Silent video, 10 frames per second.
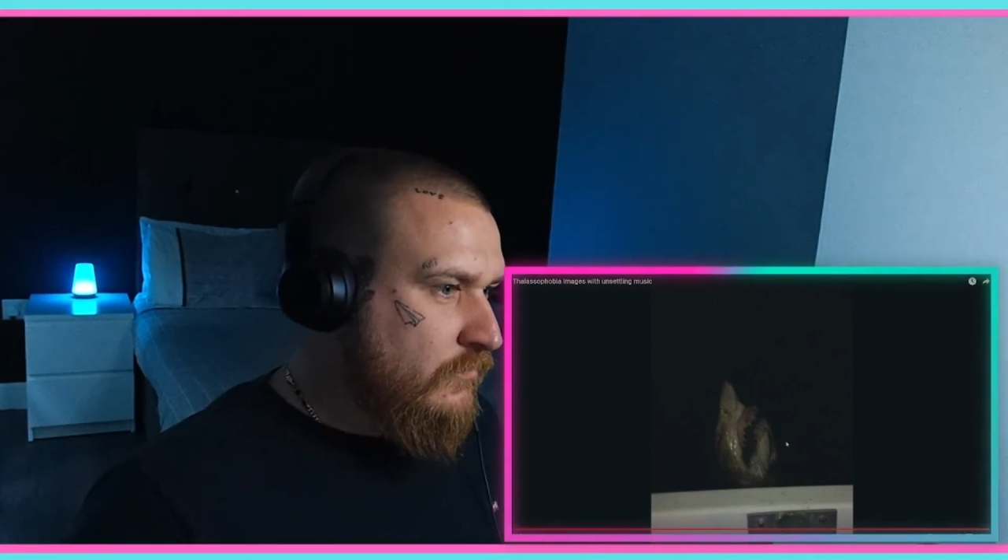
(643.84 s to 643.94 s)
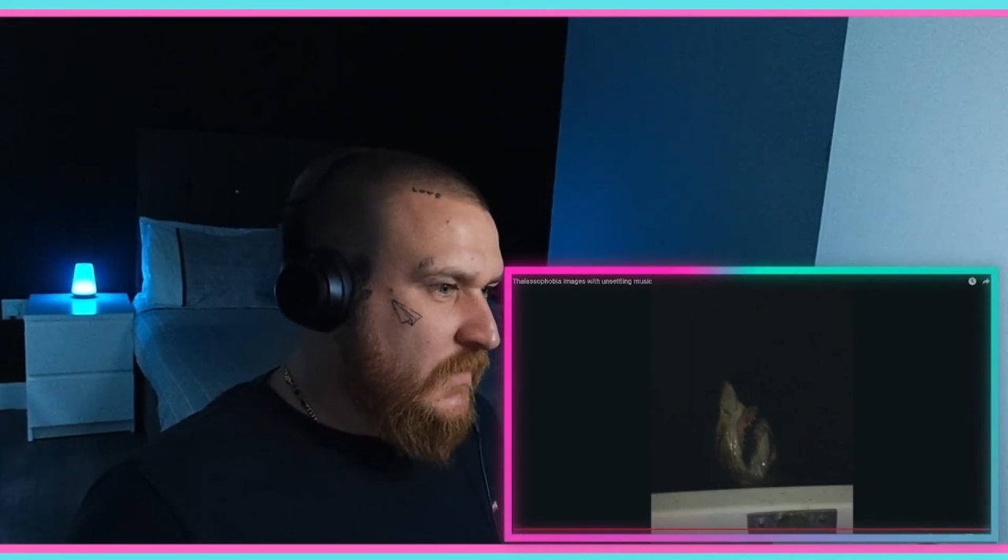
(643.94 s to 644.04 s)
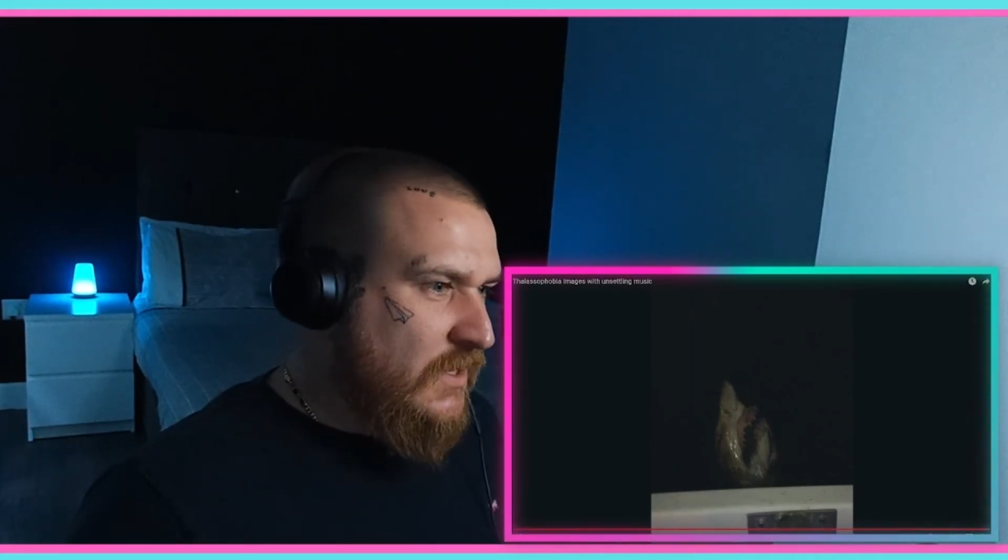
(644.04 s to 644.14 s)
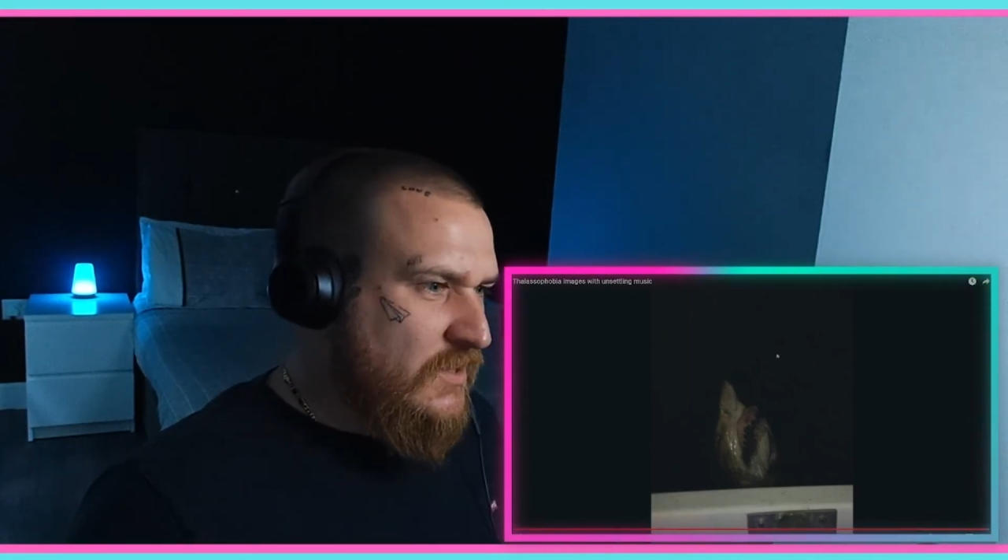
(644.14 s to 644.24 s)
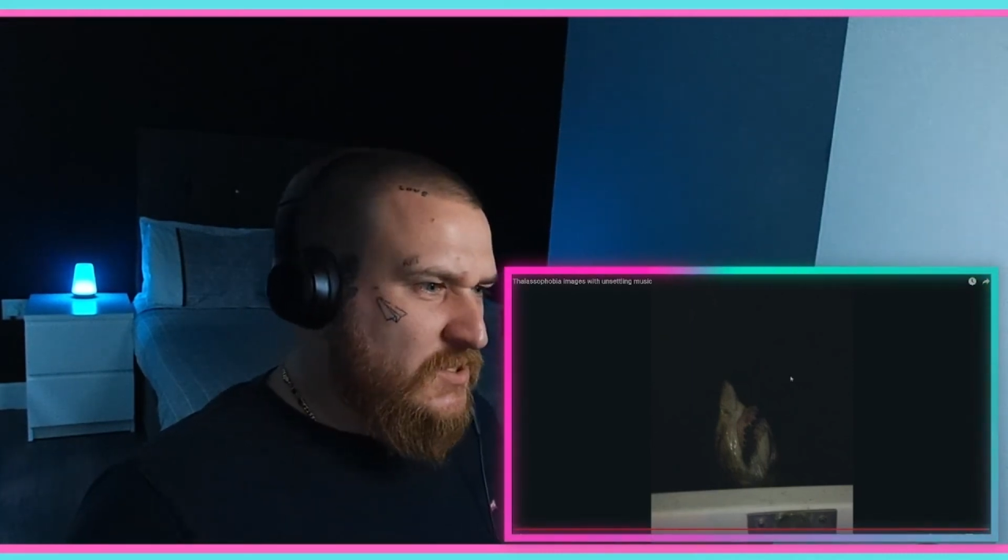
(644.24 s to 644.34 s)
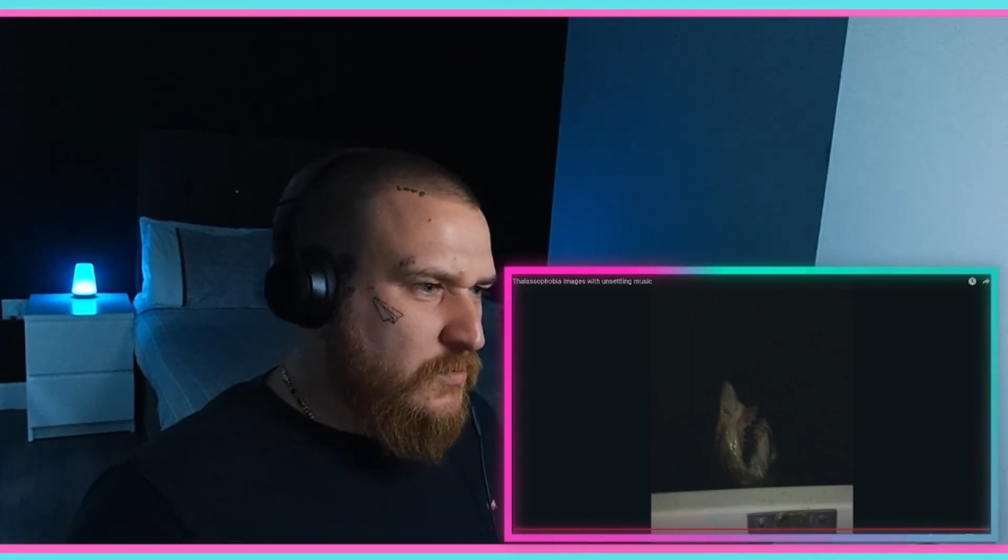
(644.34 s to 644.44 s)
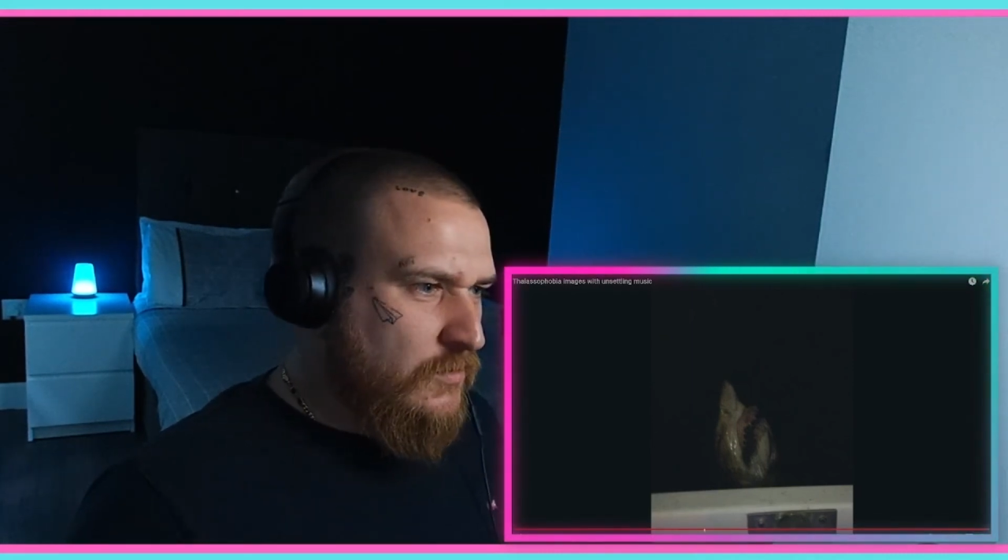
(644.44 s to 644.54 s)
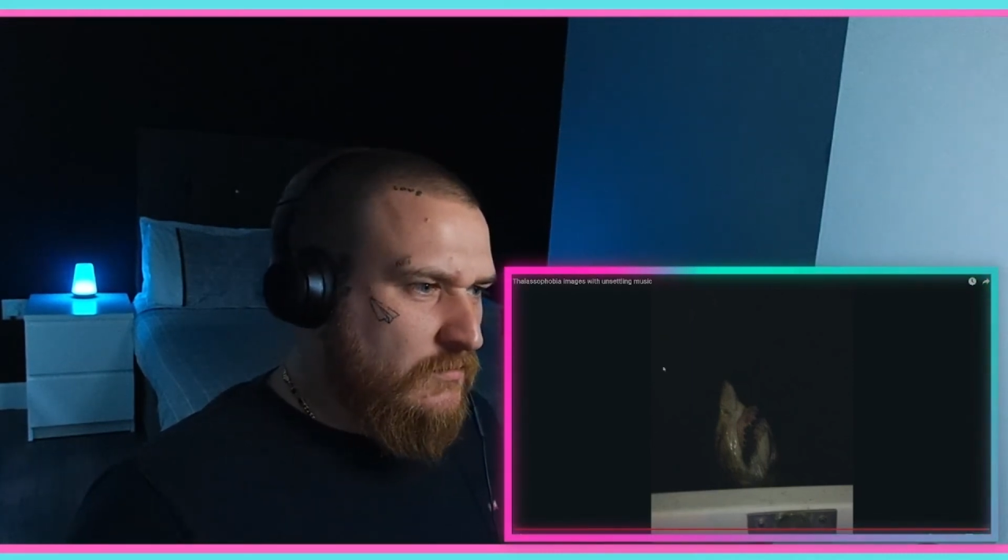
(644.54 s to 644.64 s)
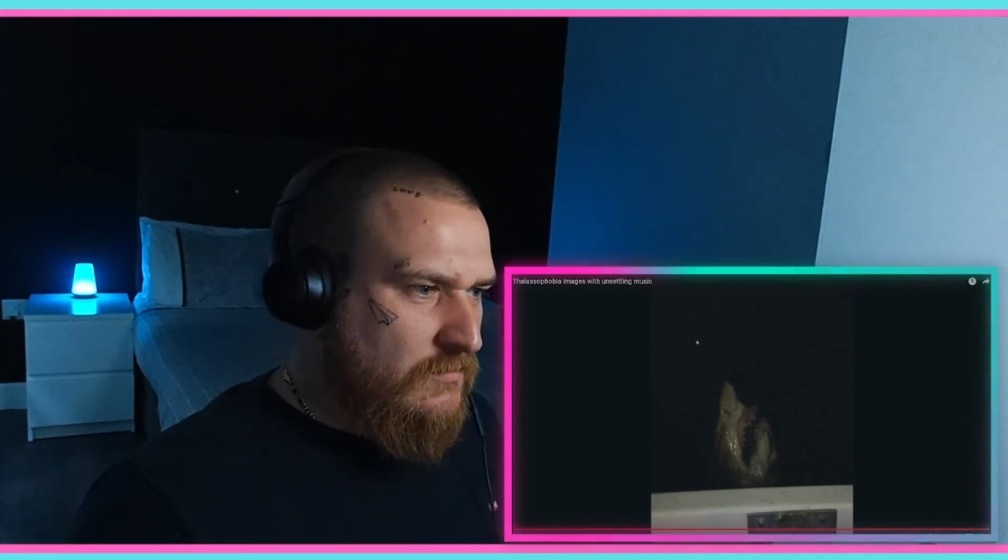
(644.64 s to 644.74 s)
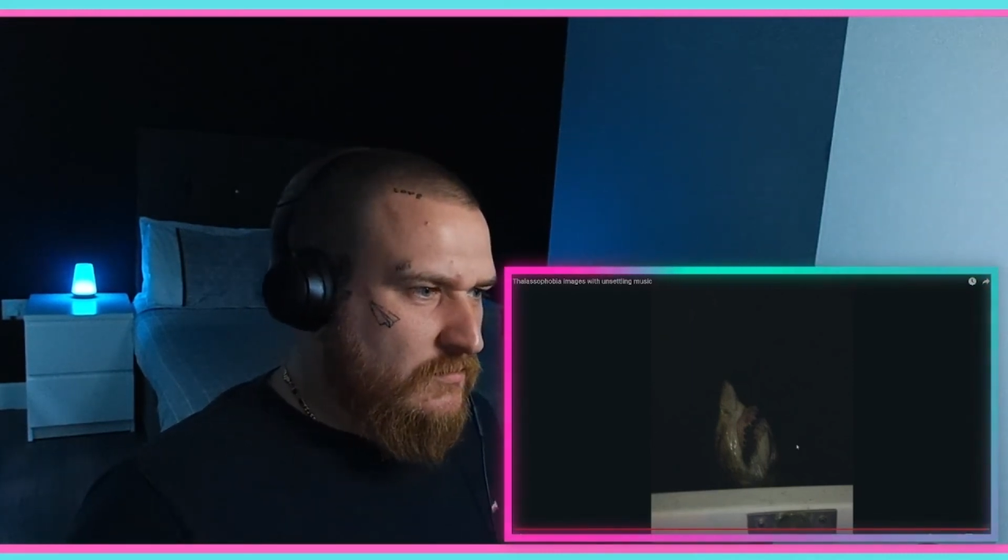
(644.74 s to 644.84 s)
This
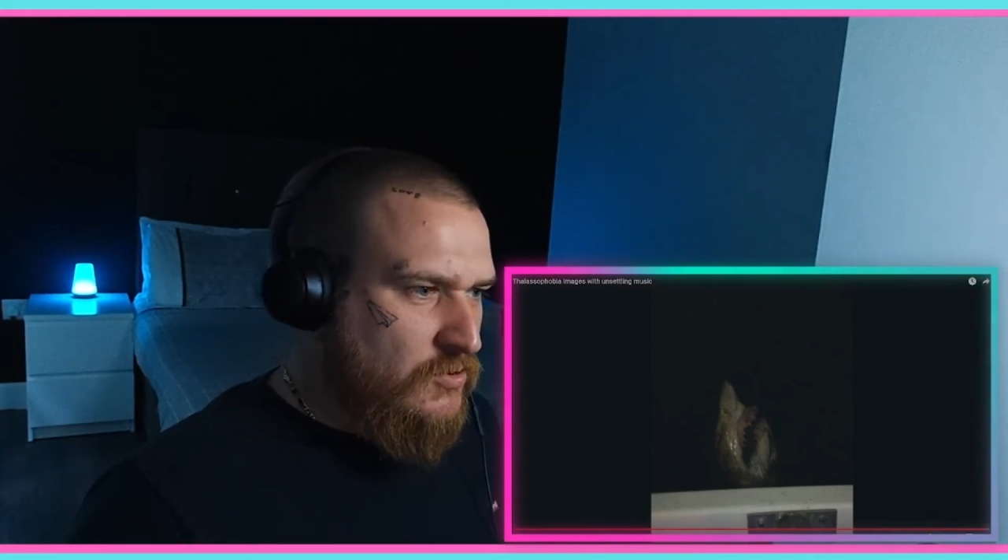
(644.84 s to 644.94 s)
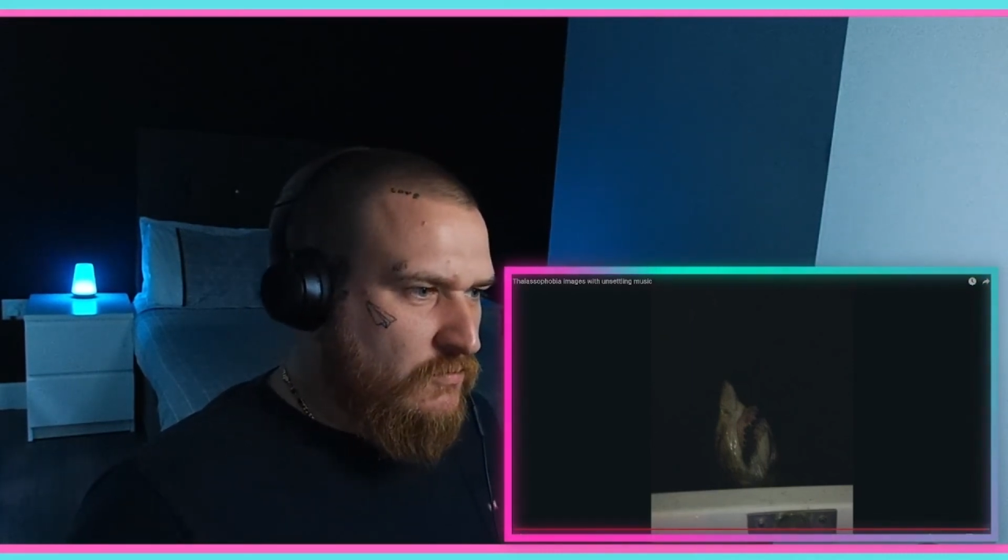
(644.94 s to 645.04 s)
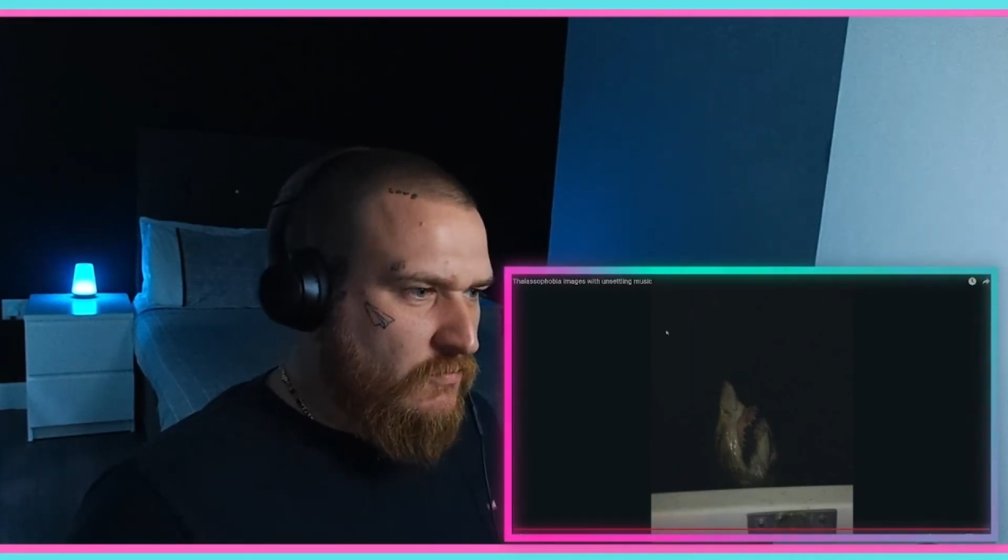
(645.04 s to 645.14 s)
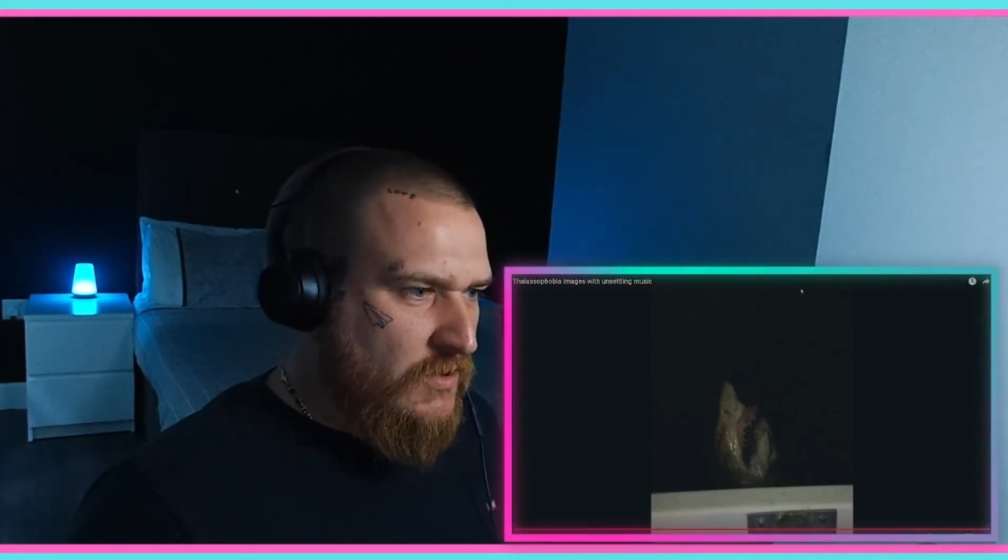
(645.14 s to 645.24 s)
one don't